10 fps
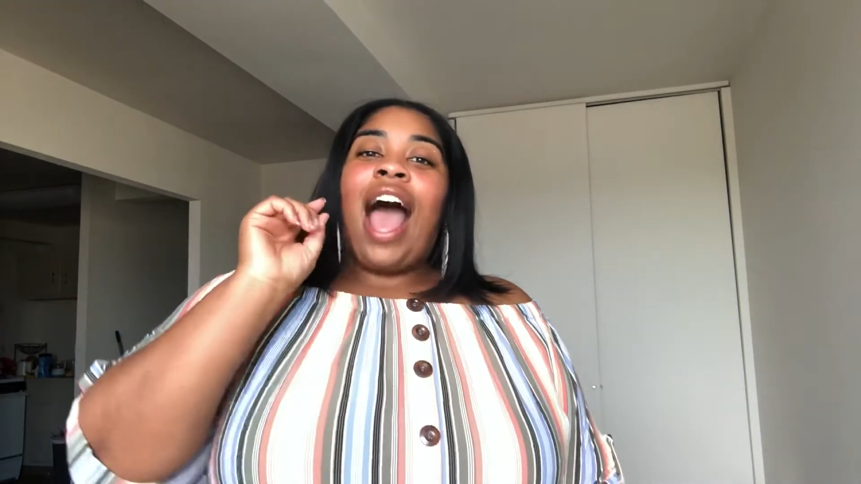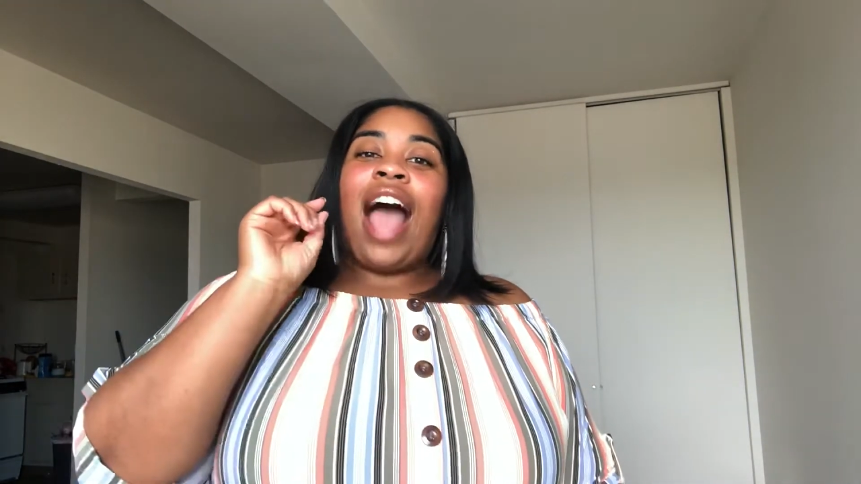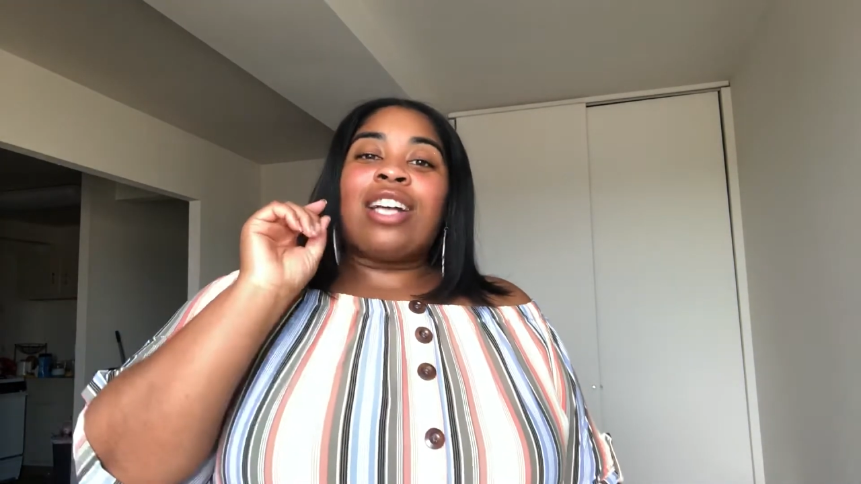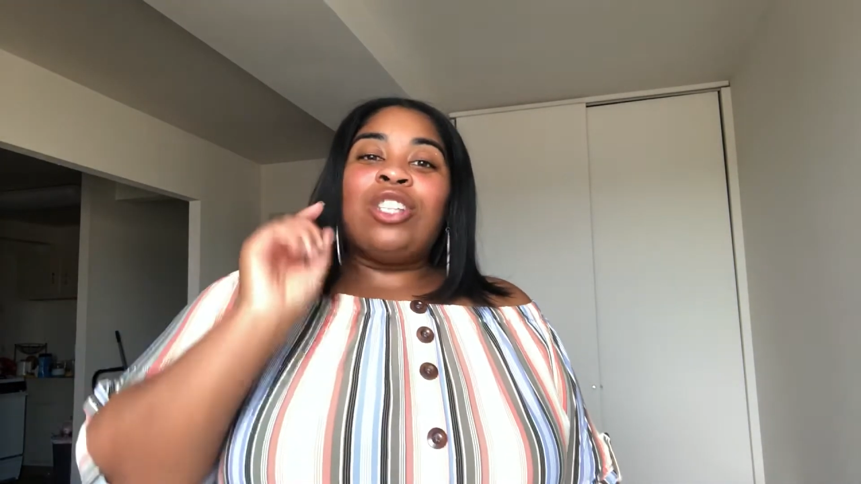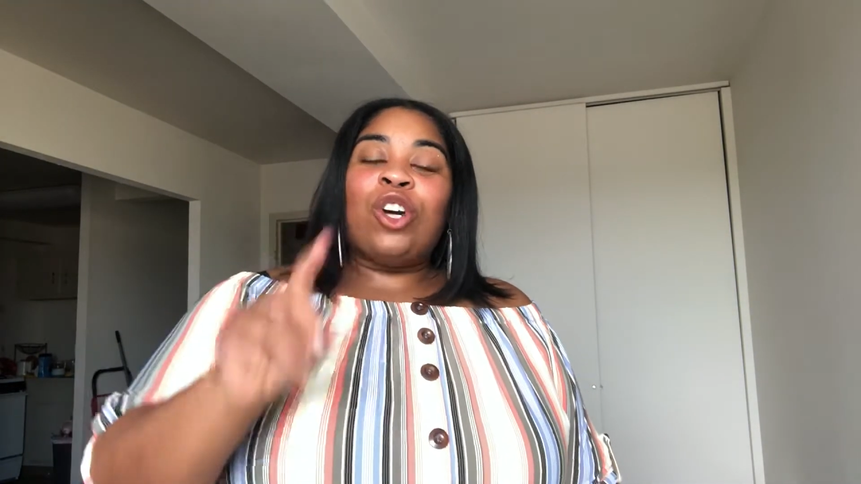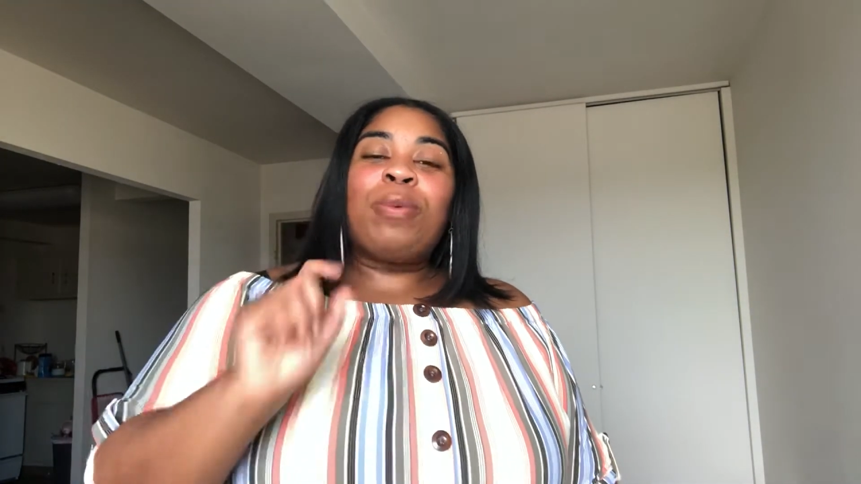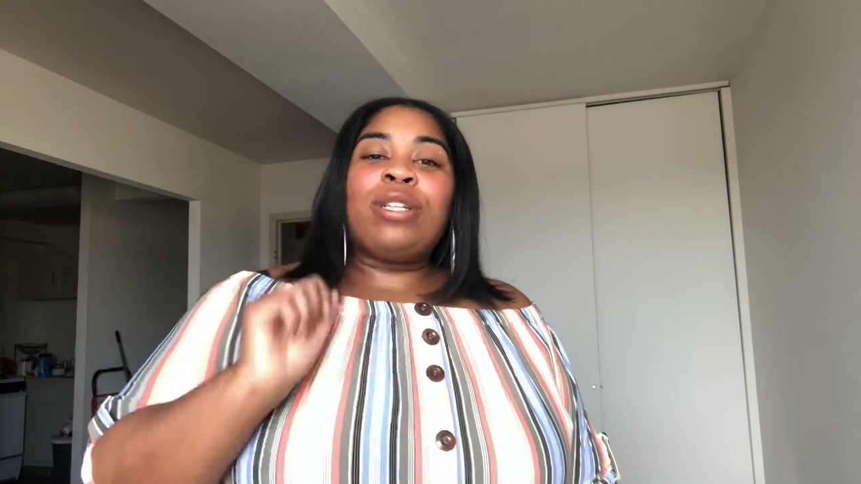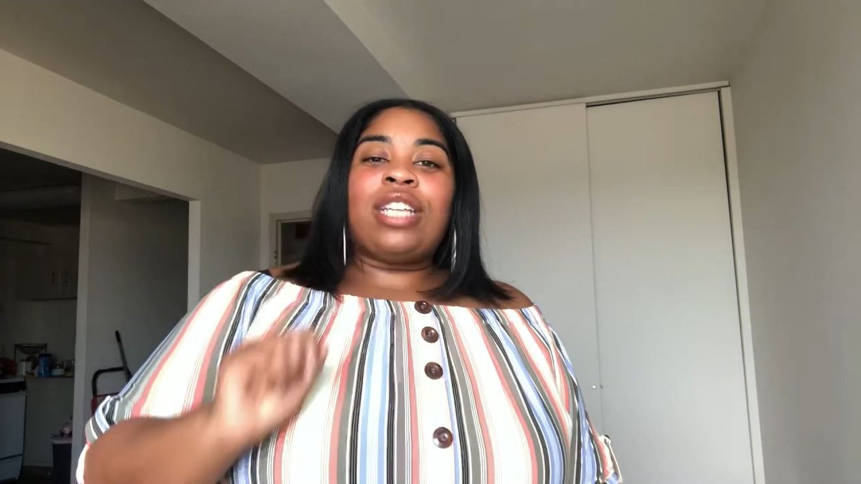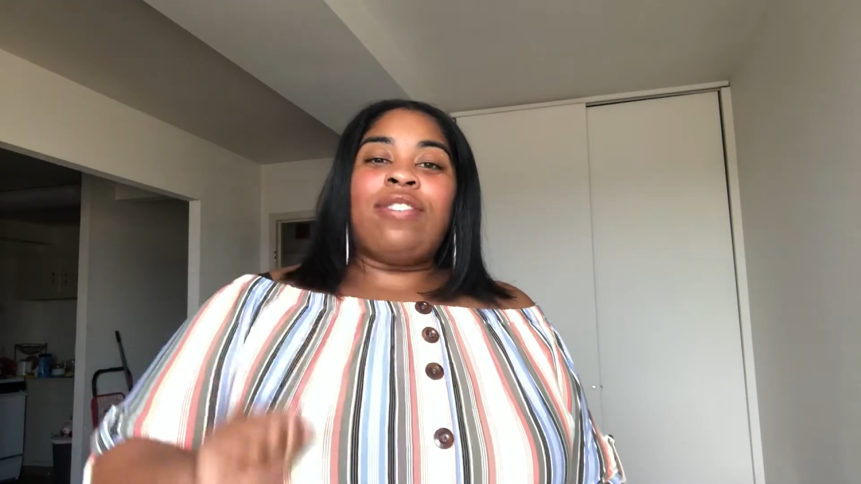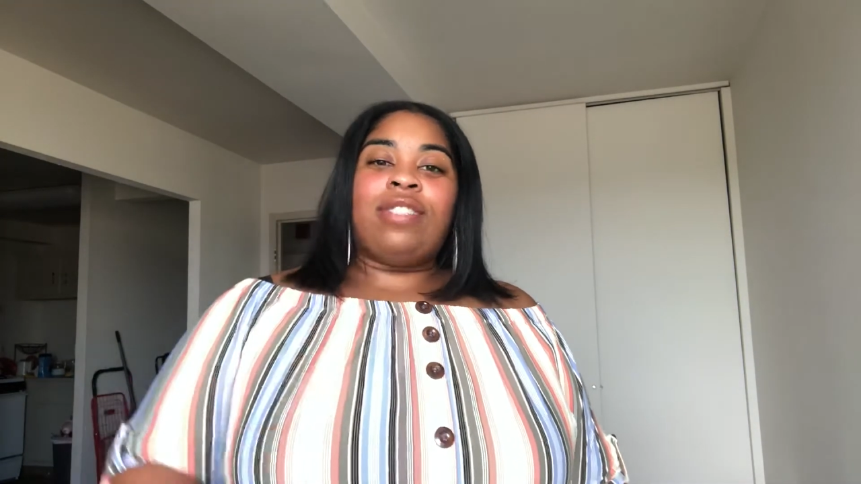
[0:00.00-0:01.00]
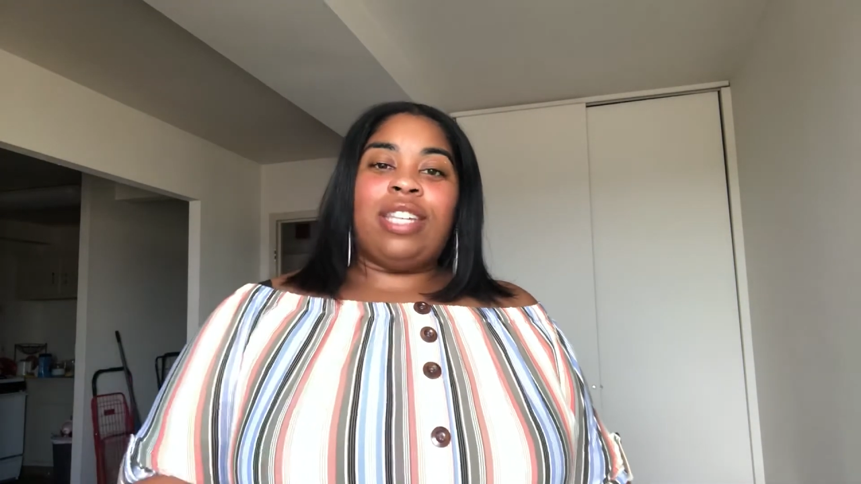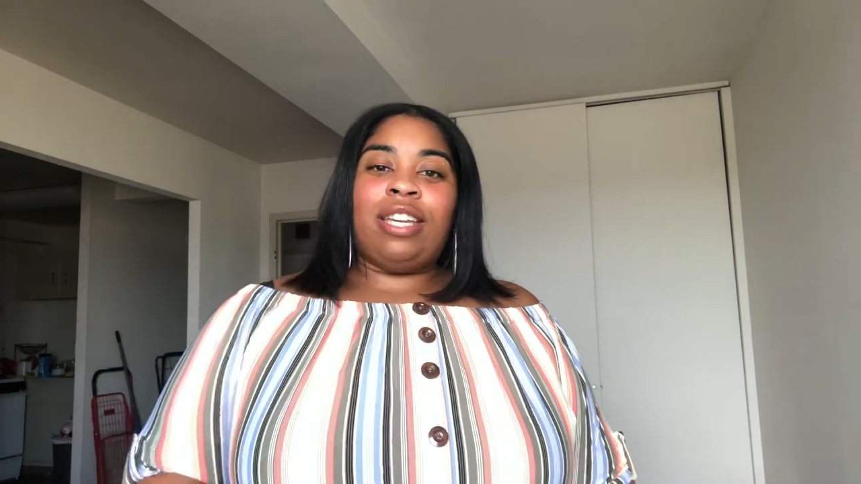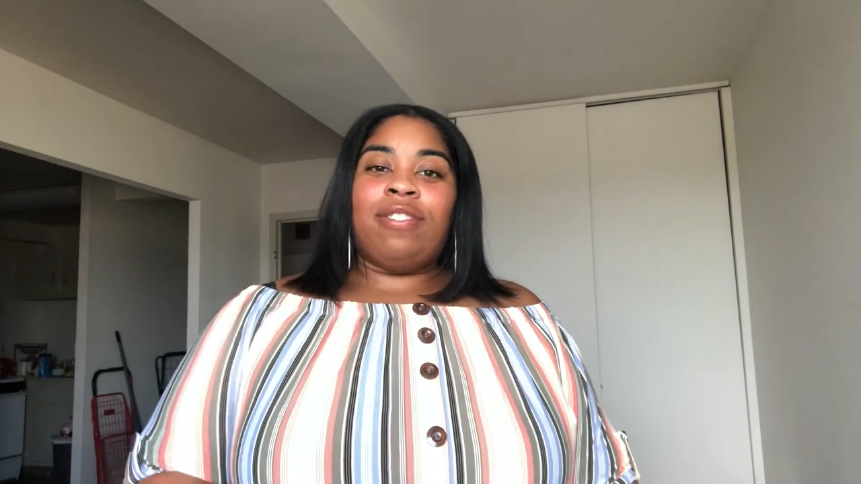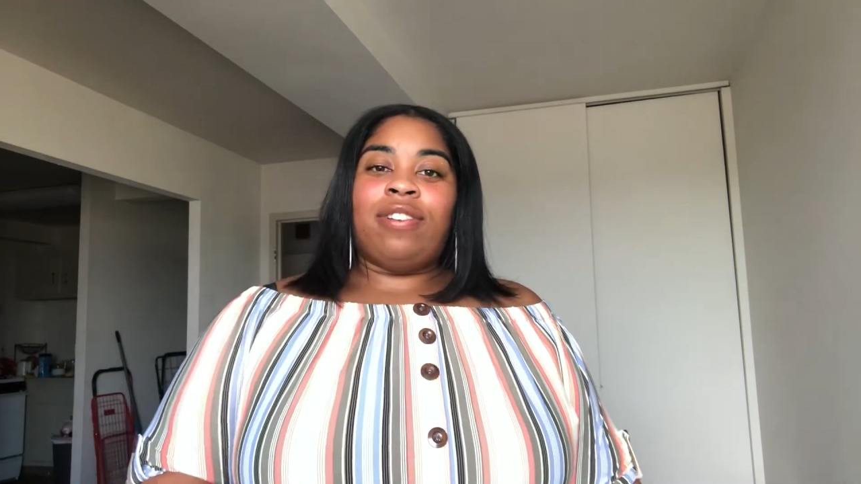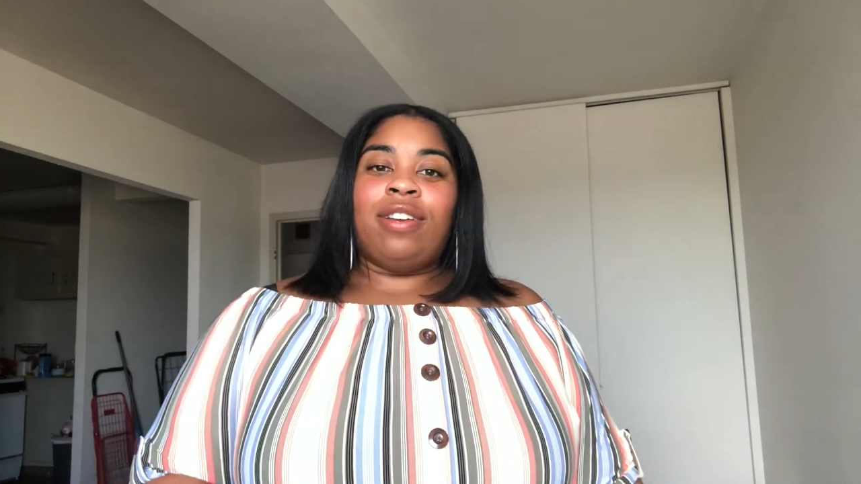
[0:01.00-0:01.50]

October 17th.